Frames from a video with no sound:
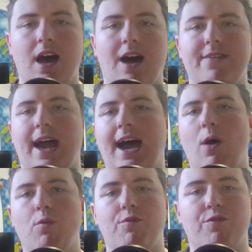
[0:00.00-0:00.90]
of
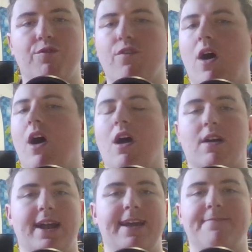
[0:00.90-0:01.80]
how
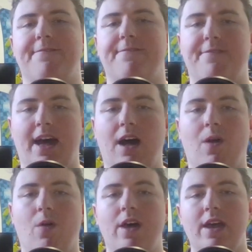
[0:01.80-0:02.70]
far it fell.